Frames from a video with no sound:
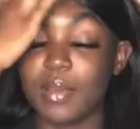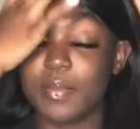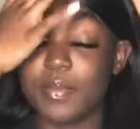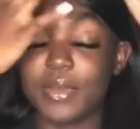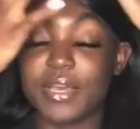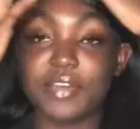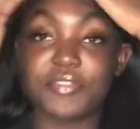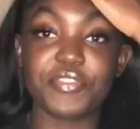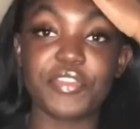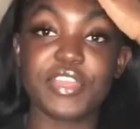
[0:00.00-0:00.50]

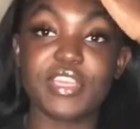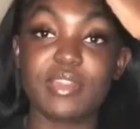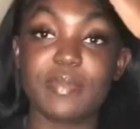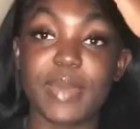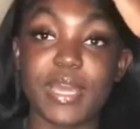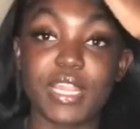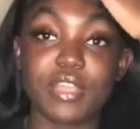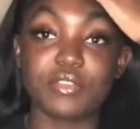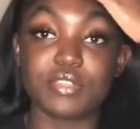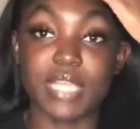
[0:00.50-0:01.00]
But for
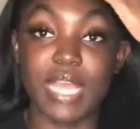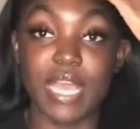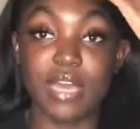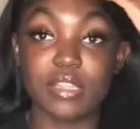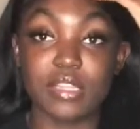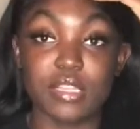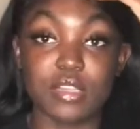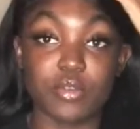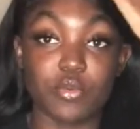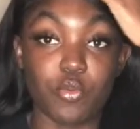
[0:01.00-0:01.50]
anybody who's
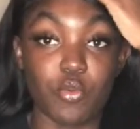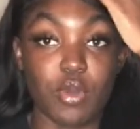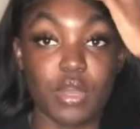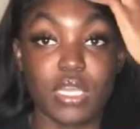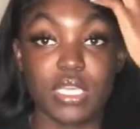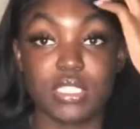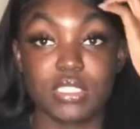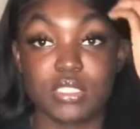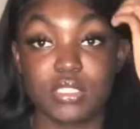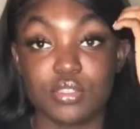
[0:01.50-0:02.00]
out there
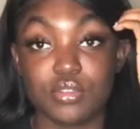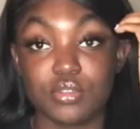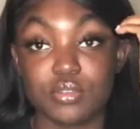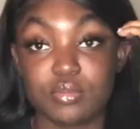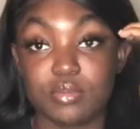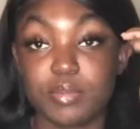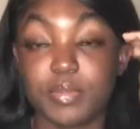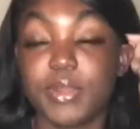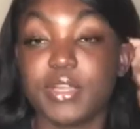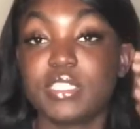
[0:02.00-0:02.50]
wanting
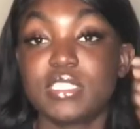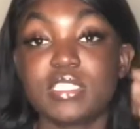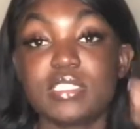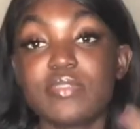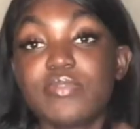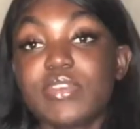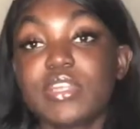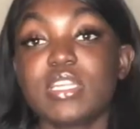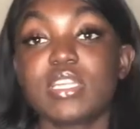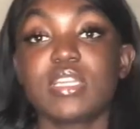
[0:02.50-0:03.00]
to purchase
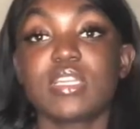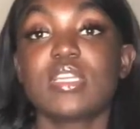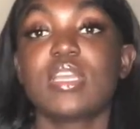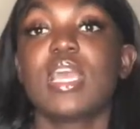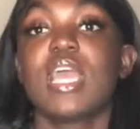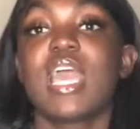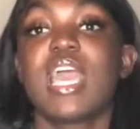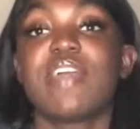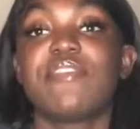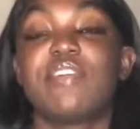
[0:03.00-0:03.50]
a vendor,
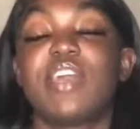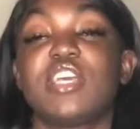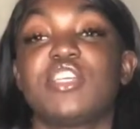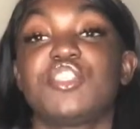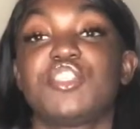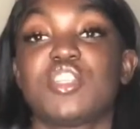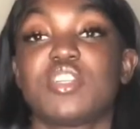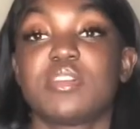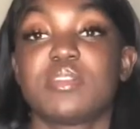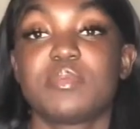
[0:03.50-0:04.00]
if
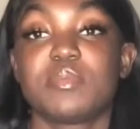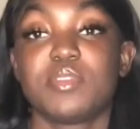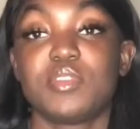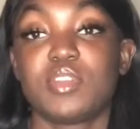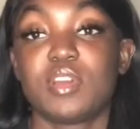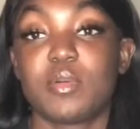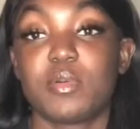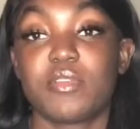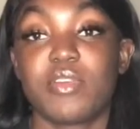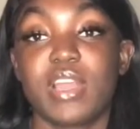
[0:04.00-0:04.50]
that's your,
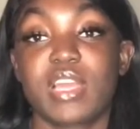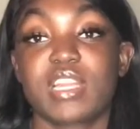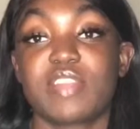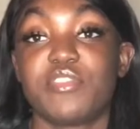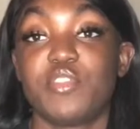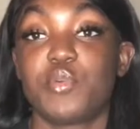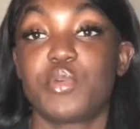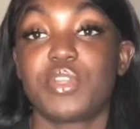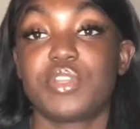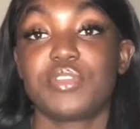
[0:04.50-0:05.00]
you know,
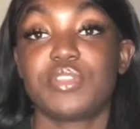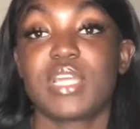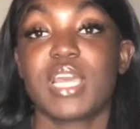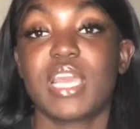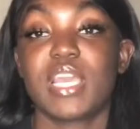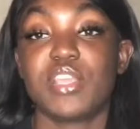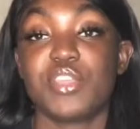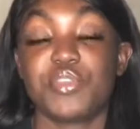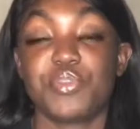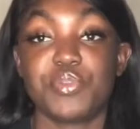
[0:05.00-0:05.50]
prerogative, you want to do
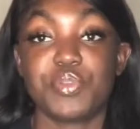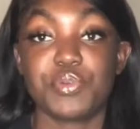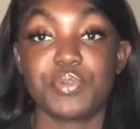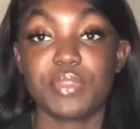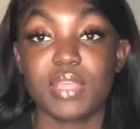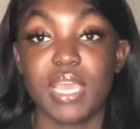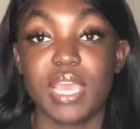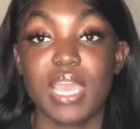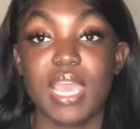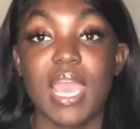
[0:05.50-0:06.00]
that, you do
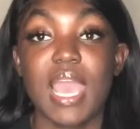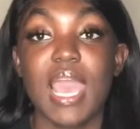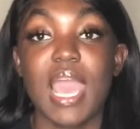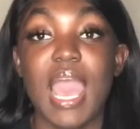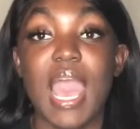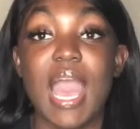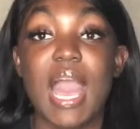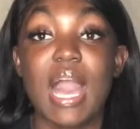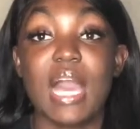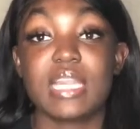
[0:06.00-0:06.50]
that.
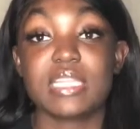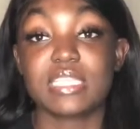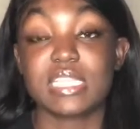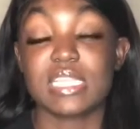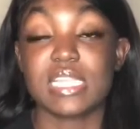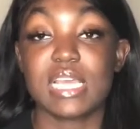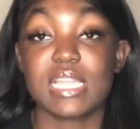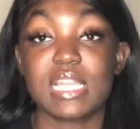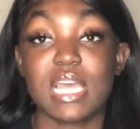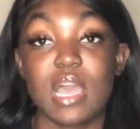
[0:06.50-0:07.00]
I
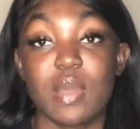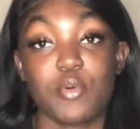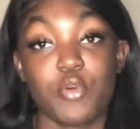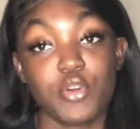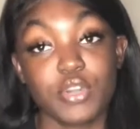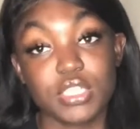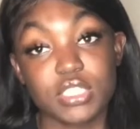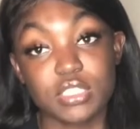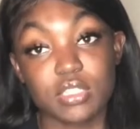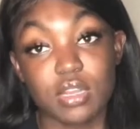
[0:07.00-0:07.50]
honestly think that I'm
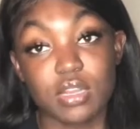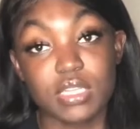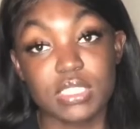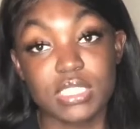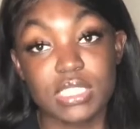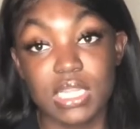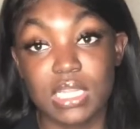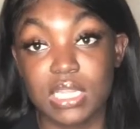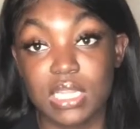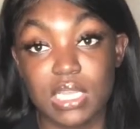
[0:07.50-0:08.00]
going to start
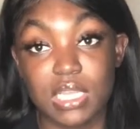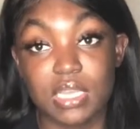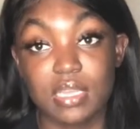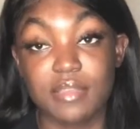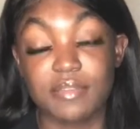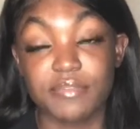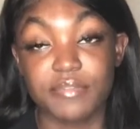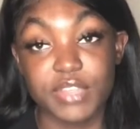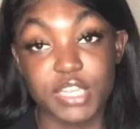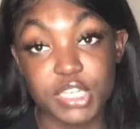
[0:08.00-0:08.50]
selling
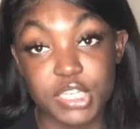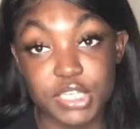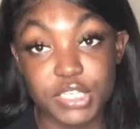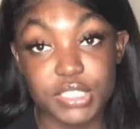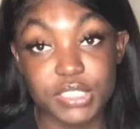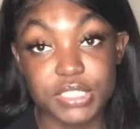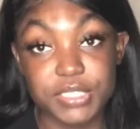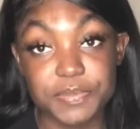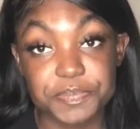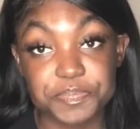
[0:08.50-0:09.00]

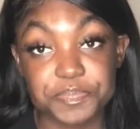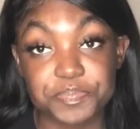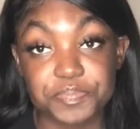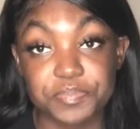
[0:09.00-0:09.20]
vendors.